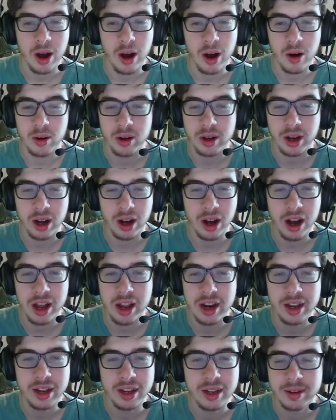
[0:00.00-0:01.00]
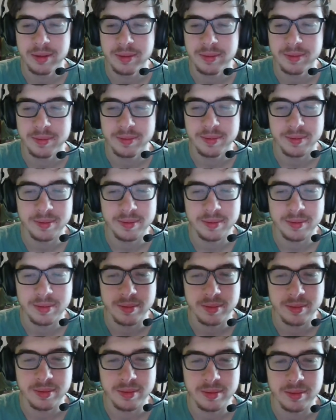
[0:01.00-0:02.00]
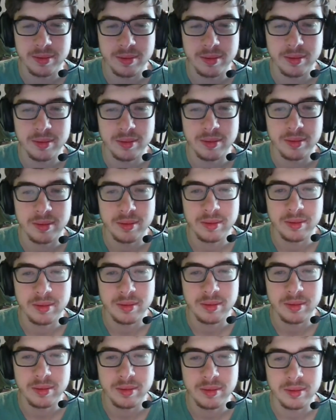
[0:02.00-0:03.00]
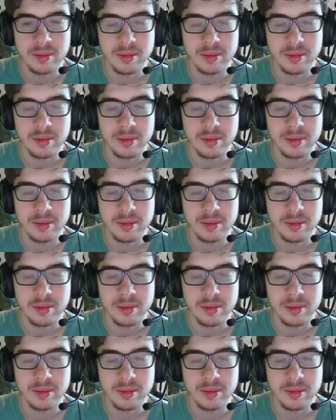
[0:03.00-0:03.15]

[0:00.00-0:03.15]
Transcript: Oh god. Over to Fort Hunky. We got dudes.